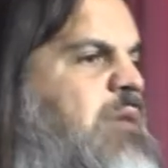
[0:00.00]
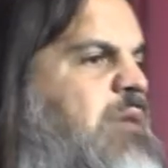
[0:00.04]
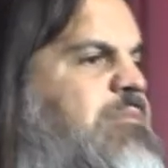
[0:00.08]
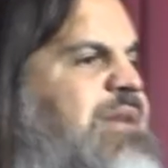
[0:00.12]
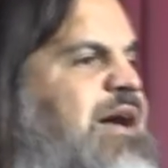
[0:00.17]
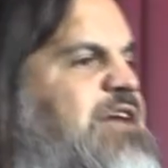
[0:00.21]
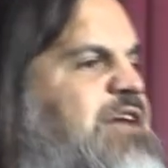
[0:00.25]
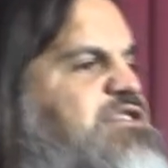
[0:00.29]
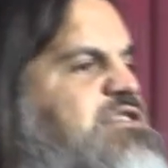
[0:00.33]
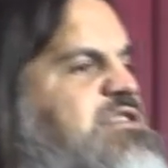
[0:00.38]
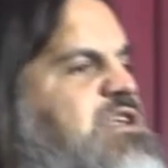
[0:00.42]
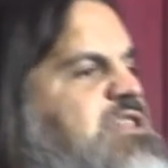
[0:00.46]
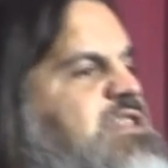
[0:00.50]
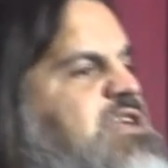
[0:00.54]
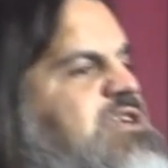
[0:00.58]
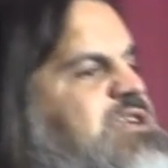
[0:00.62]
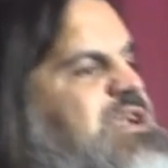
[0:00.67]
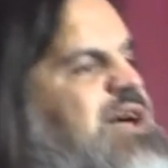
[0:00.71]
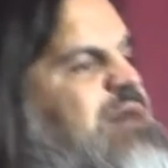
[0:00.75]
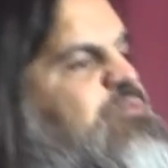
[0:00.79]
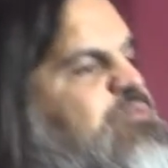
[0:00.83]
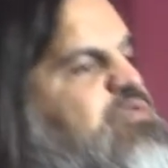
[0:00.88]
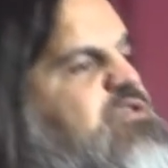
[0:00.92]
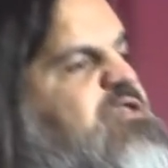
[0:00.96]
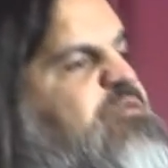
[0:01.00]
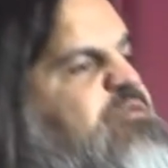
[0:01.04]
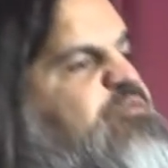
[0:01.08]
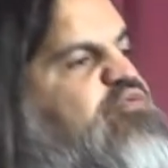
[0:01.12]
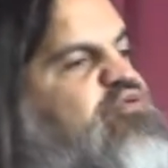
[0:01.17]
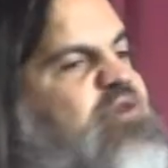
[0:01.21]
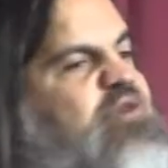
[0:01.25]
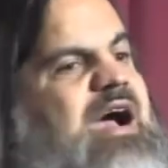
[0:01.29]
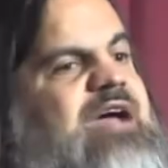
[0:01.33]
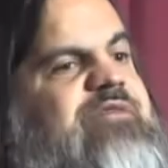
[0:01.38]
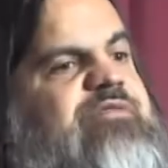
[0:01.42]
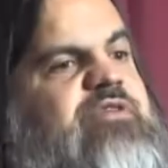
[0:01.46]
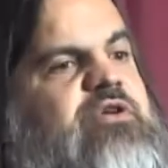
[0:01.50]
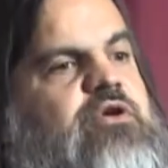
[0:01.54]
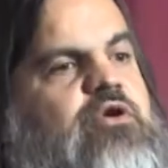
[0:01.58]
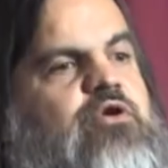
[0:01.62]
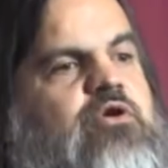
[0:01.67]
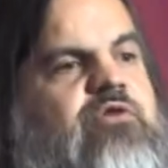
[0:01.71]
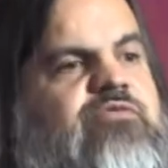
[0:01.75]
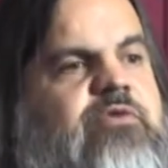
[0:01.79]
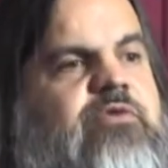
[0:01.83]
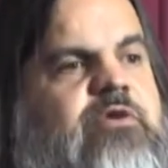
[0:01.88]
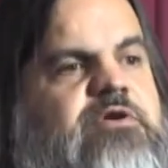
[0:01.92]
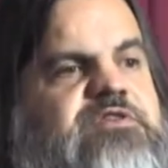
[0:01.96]
imagine that the number of private
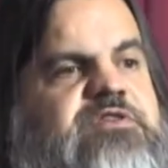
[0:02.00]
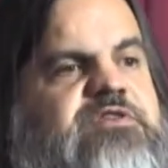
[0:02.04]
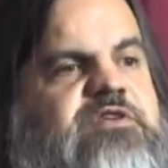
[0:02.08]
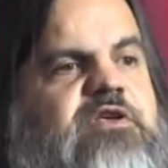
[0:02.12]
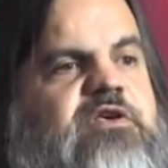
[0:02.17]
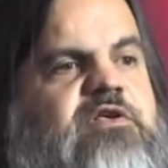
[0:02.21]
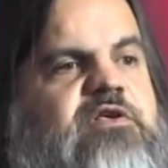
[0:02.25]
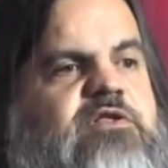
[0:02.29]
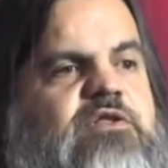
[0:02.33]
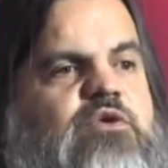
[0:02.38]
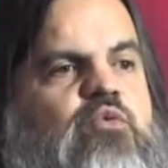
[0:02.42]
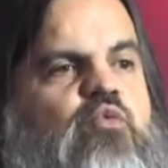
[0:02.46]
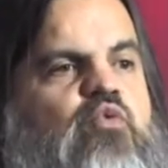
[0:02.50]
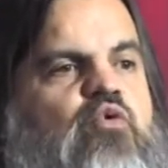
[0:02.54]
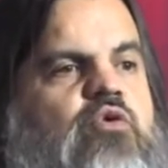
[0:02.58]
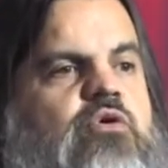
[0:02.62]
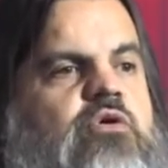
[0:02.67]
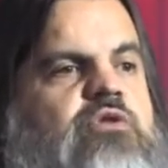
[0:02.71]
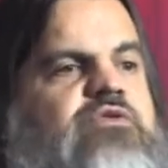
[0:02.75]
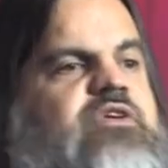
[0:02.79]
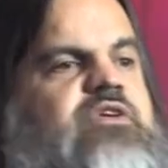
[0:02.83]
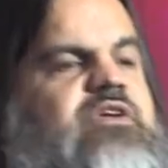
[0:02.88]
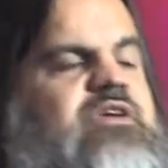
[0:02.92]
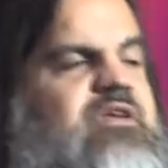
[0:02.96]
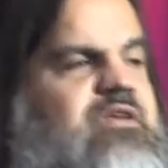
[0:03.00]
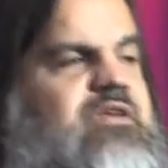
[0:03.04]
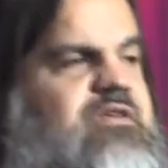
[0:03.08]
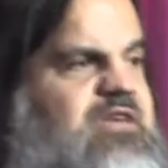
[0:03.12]
universities in the world